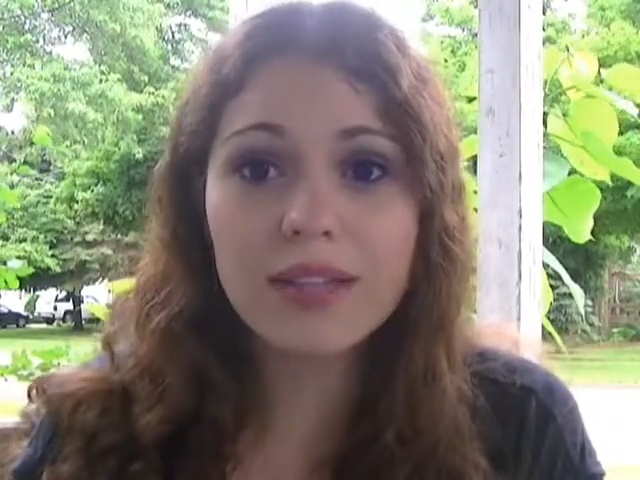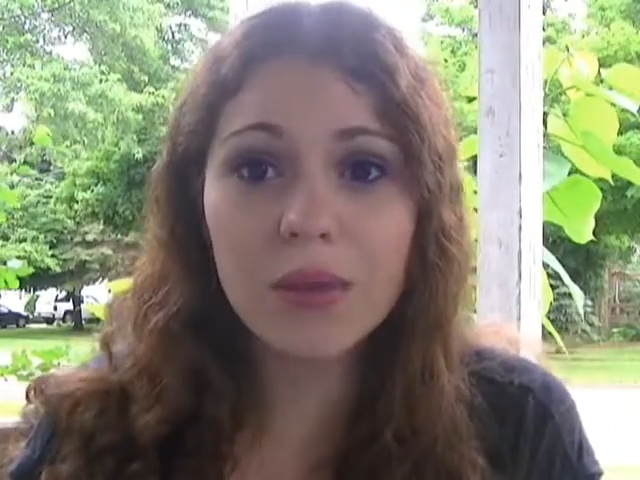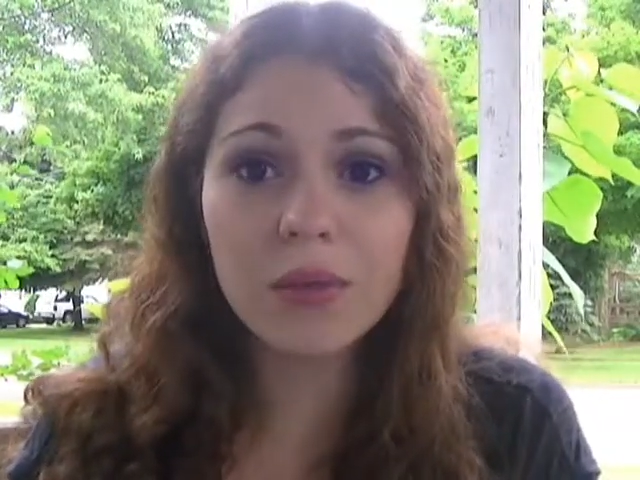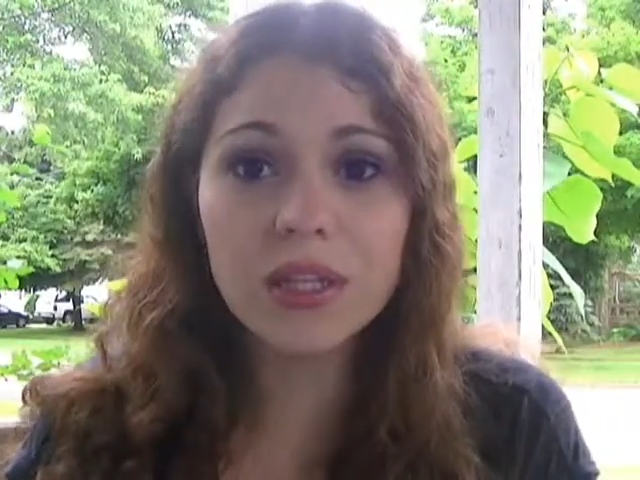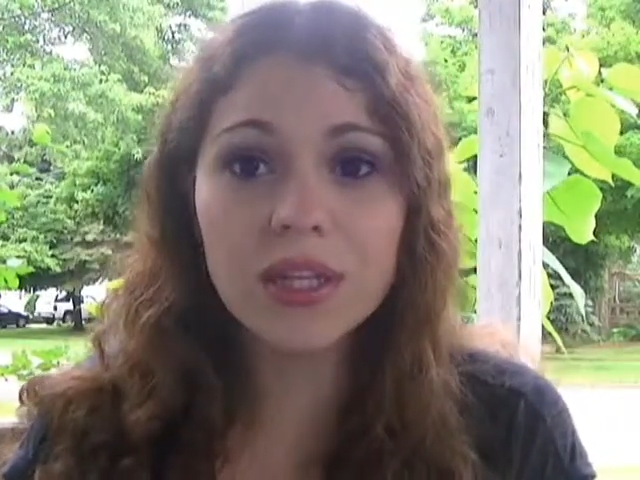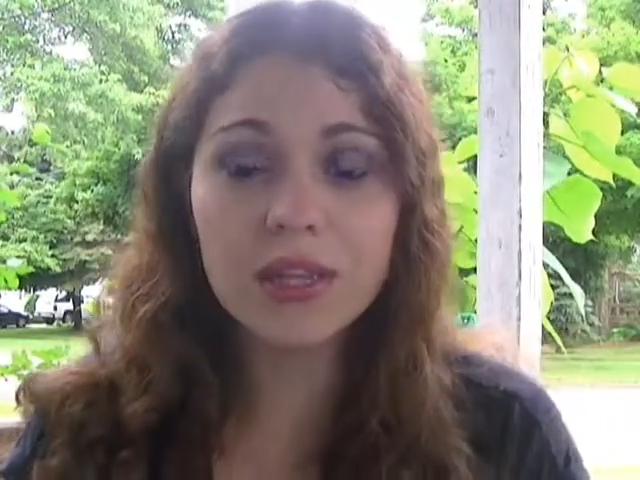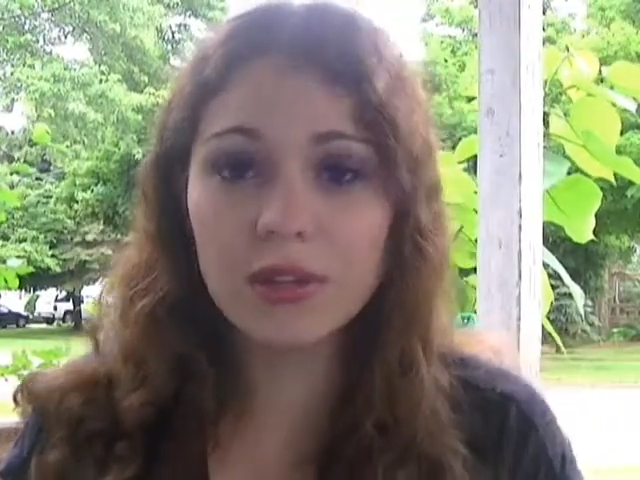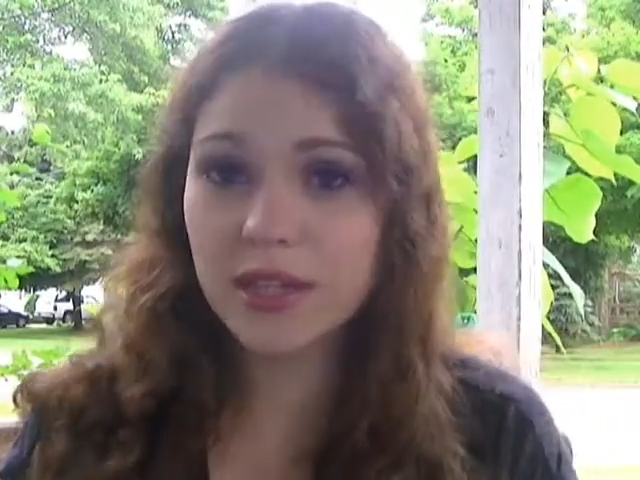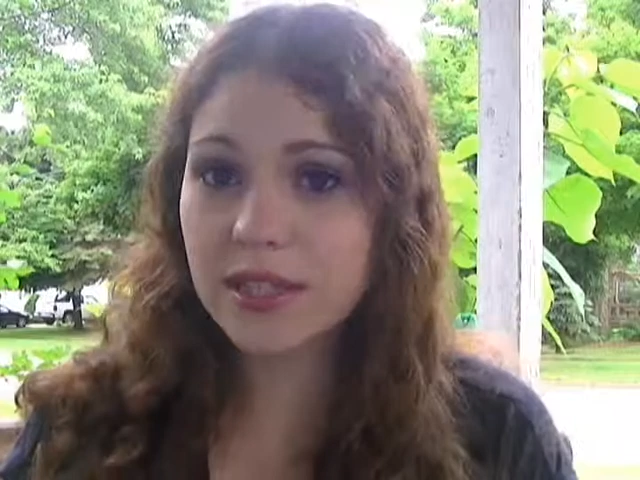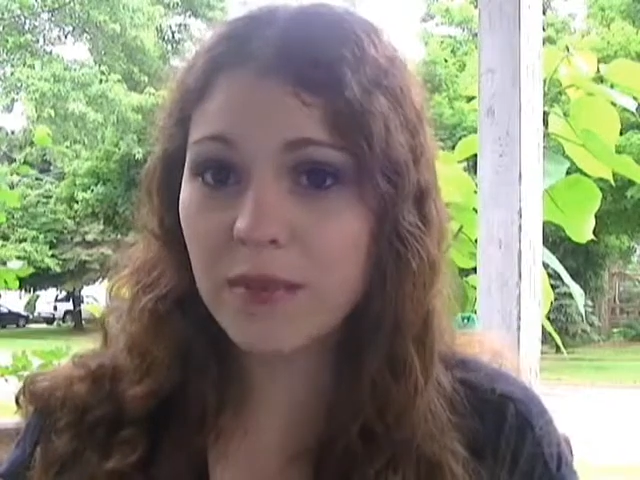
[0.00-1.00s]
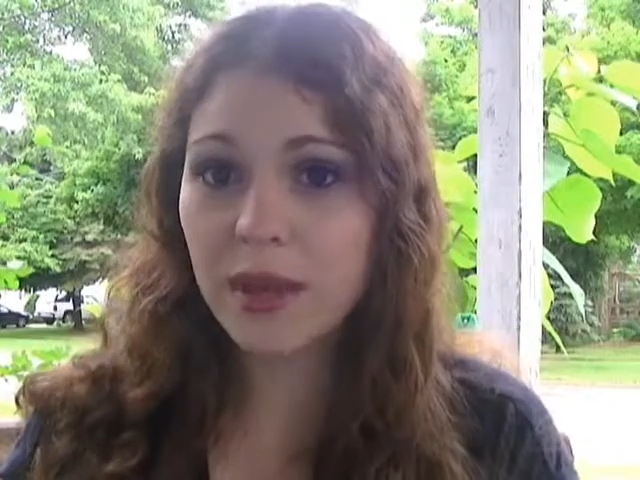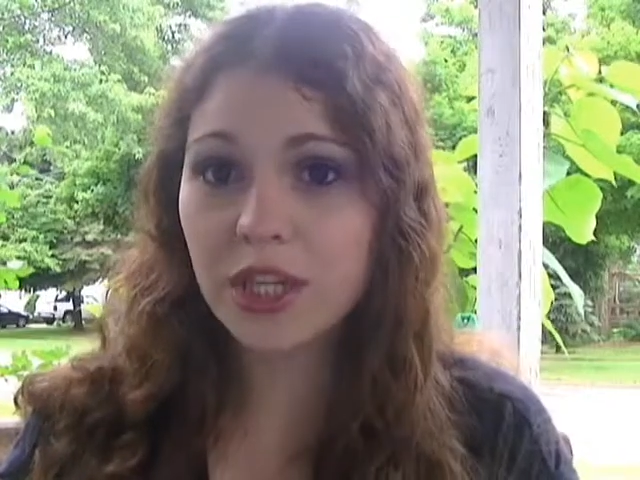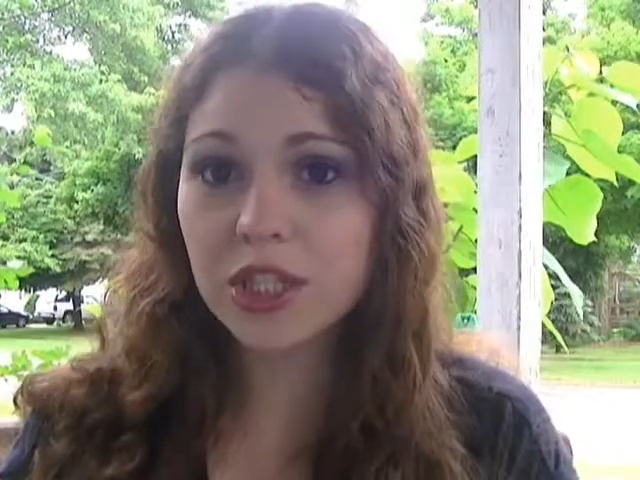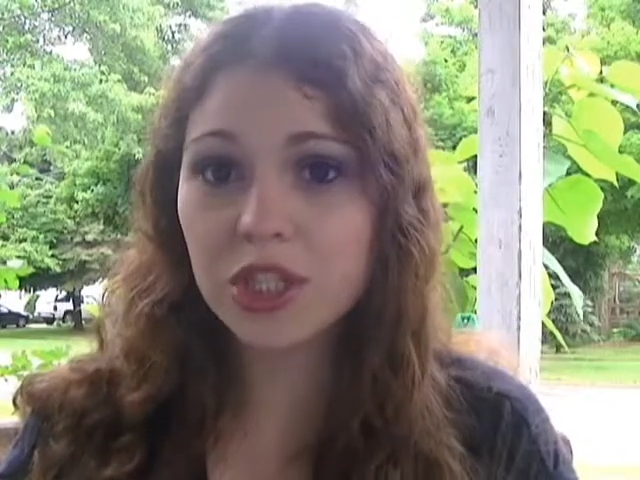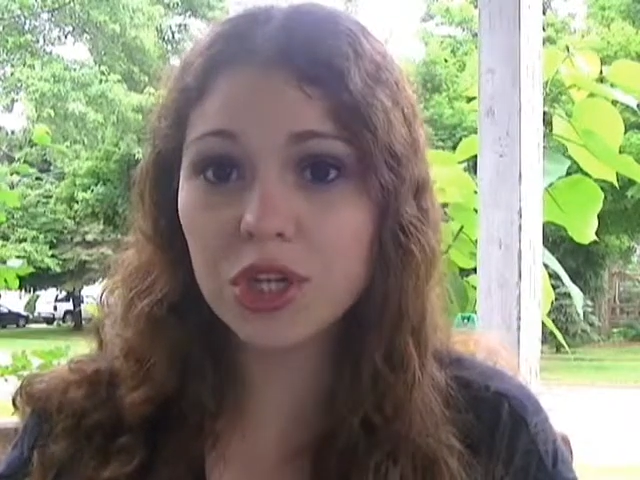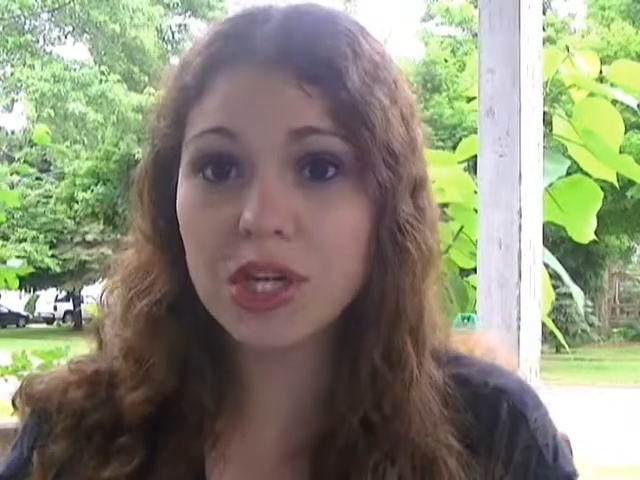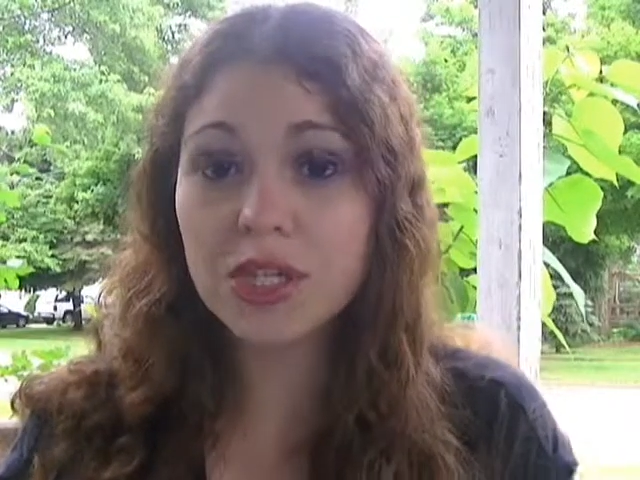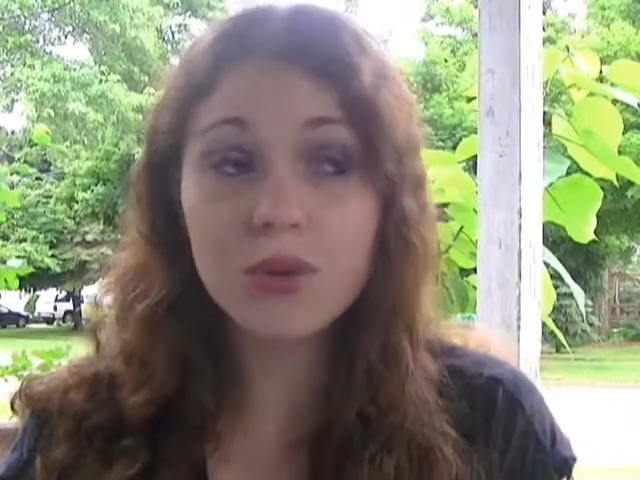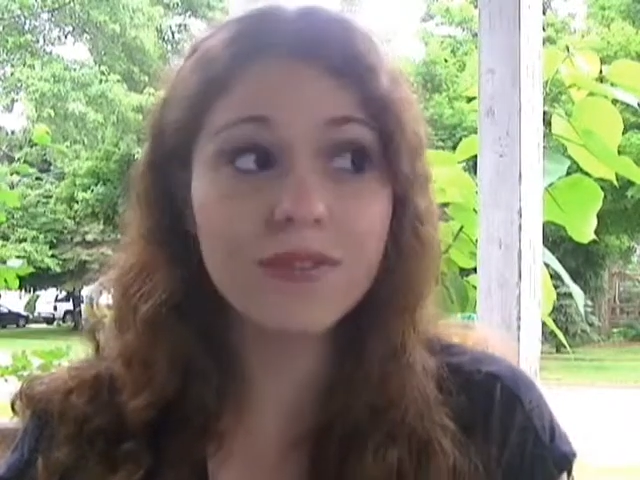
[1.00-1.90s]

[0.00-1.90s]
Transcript: that will either accept my insurance,